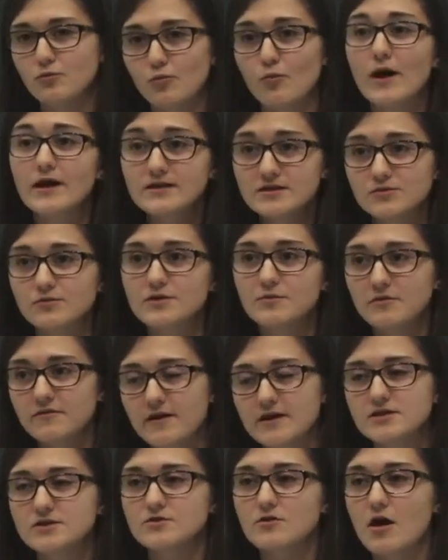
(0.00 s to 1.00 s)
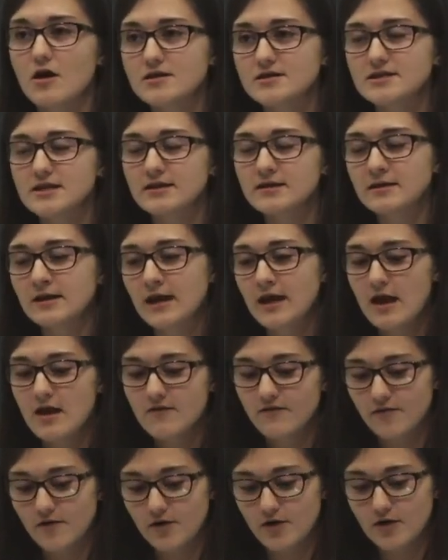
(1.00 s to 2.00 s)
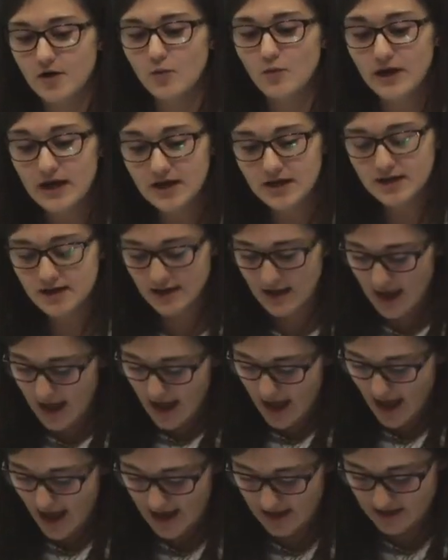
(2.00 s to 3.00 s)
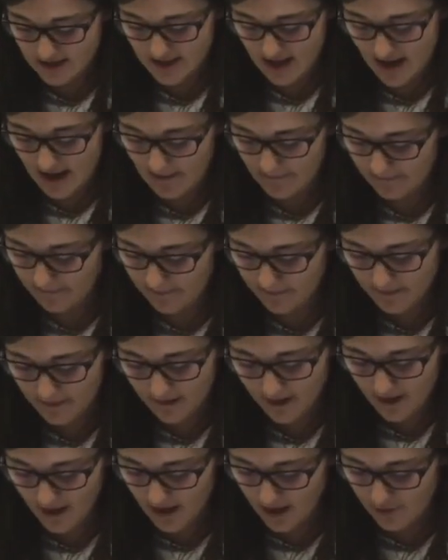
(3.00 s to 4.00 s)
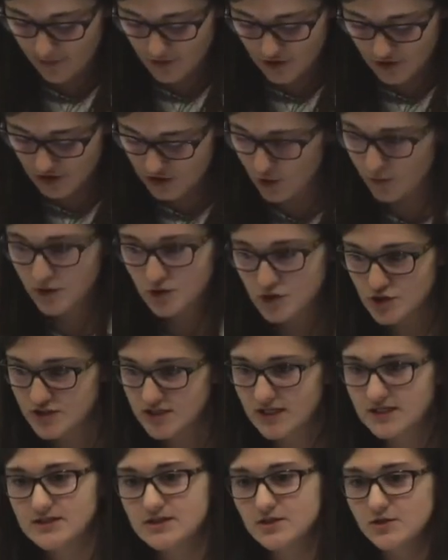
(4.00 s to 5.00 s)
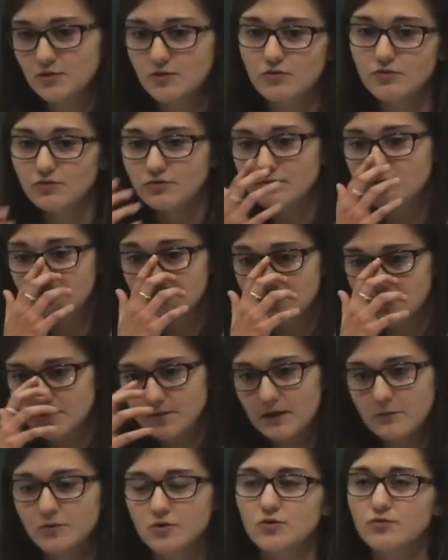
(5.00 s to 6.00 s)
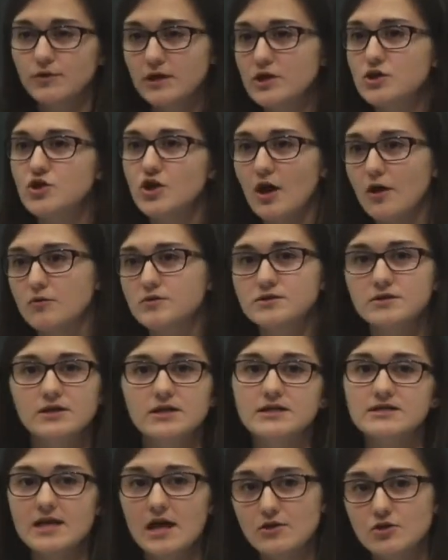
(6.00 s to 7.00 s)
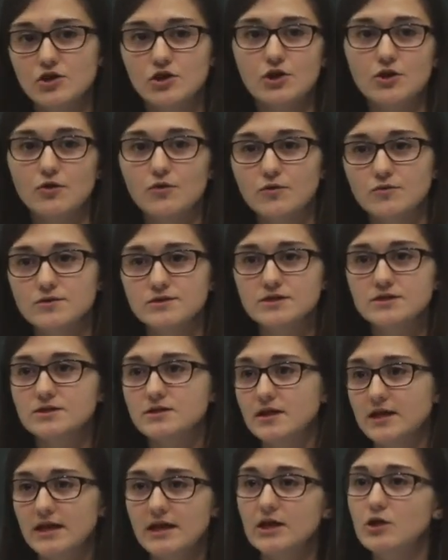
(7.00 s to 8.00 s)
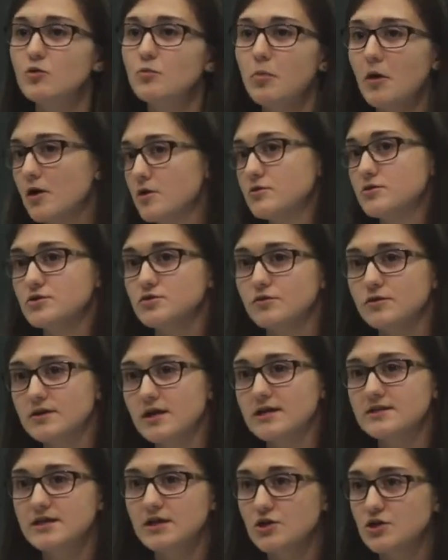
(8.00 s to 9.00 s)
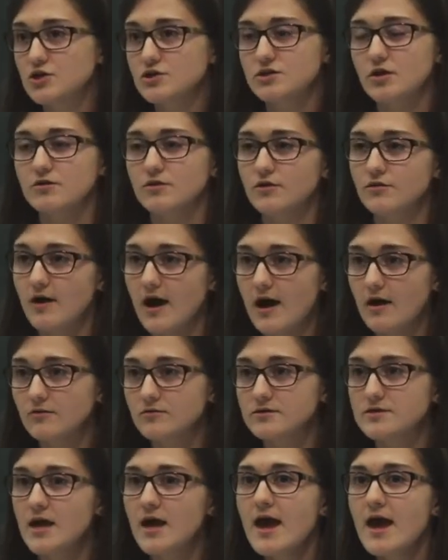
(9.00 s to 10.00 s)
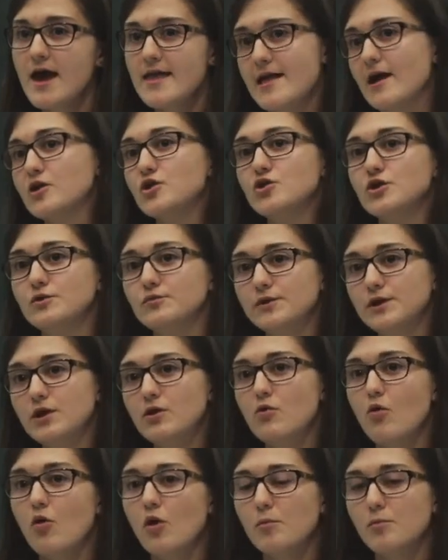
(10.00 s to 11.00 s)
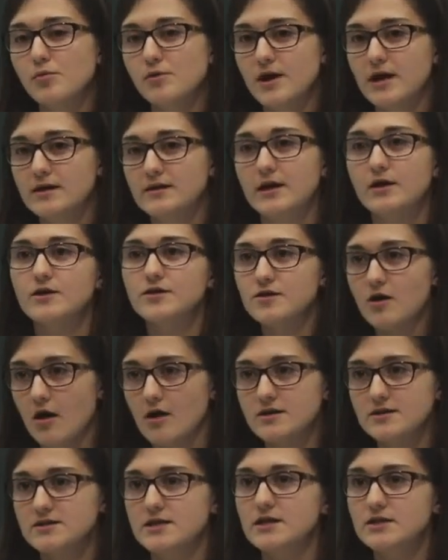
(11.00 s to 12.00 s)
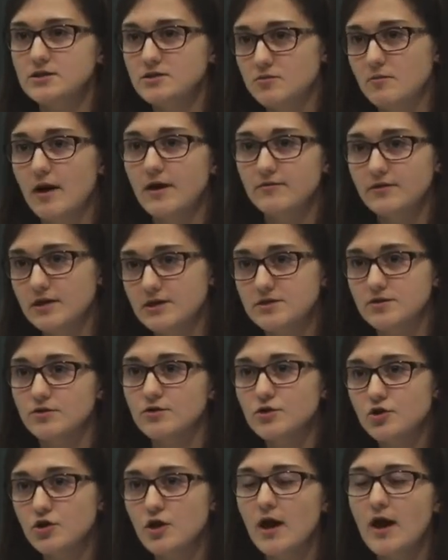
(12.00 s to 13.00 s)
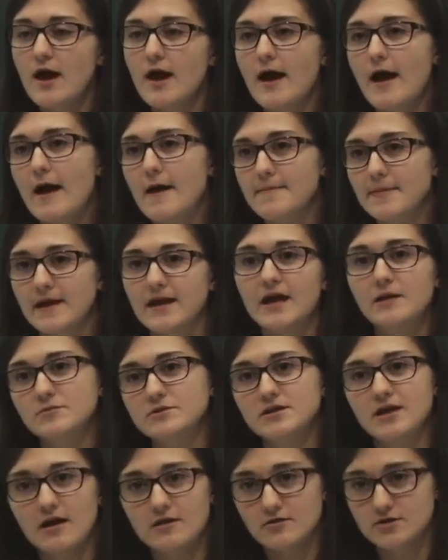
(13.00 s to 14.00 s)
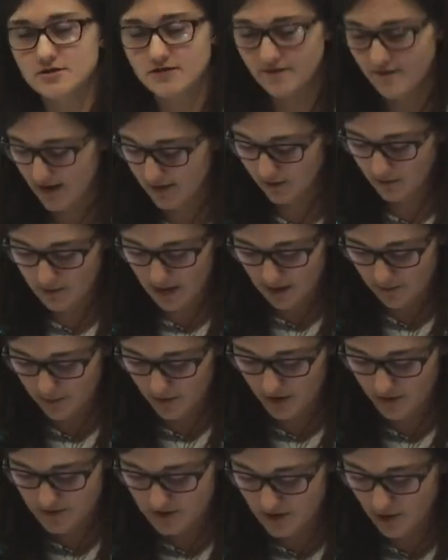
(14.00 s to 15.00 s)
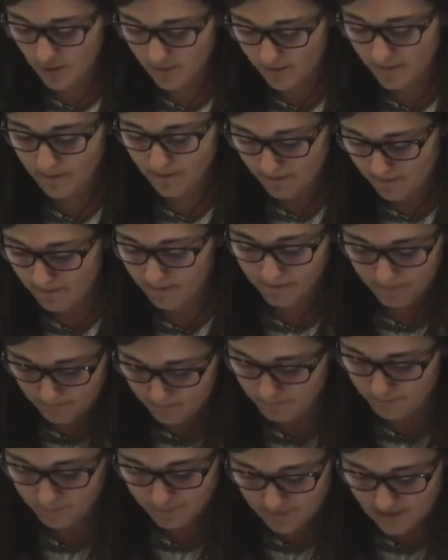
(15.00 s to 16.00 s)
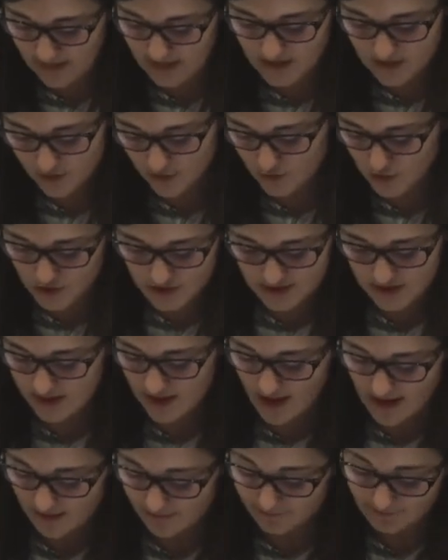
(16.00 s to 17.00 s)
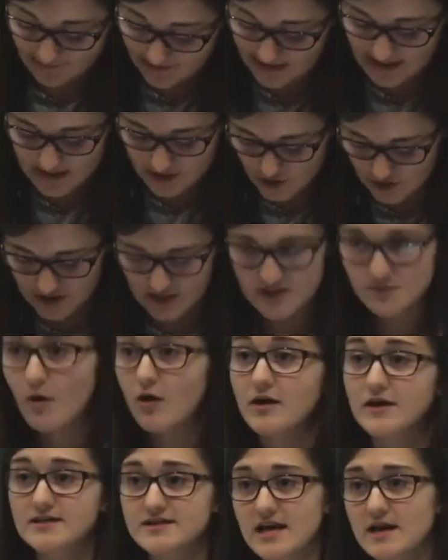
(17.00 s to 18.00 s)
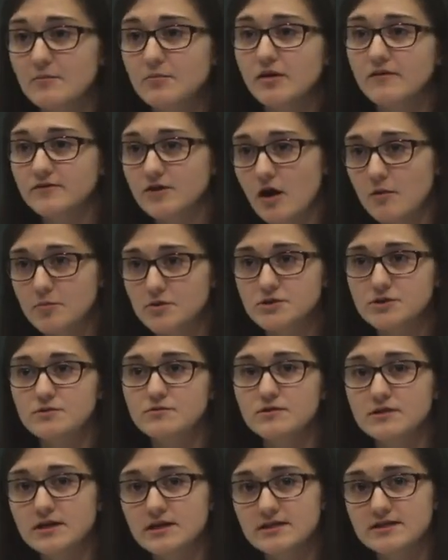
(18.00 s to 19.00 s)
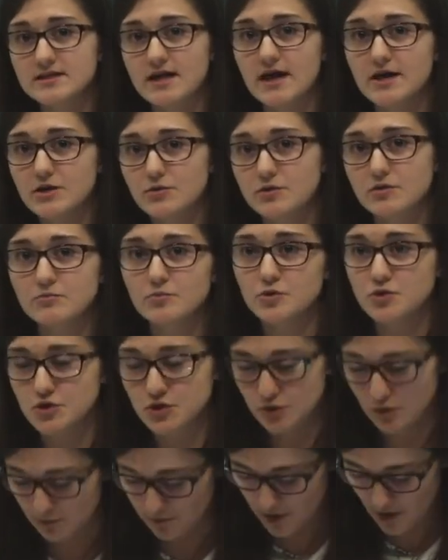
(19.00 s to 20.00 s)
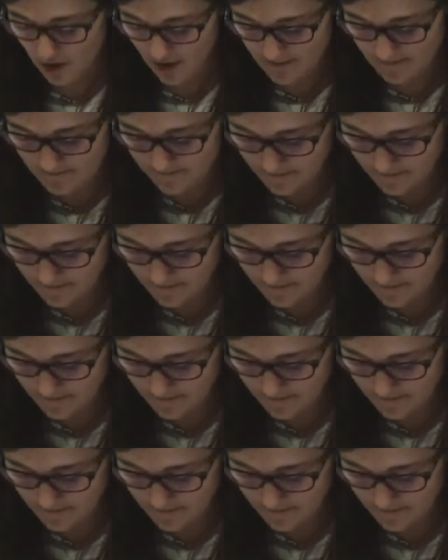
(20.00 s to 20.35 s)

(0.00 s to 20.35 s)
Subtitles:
went with Professor Austin for a week, and it was just so interesting to be able to reach out to these NGOs, to the EU partners organizations on the ground, and actually really incorporate their thoughts into my research that came together as a final paper. So this is just a small example of the opportunities that you can pursue abroad.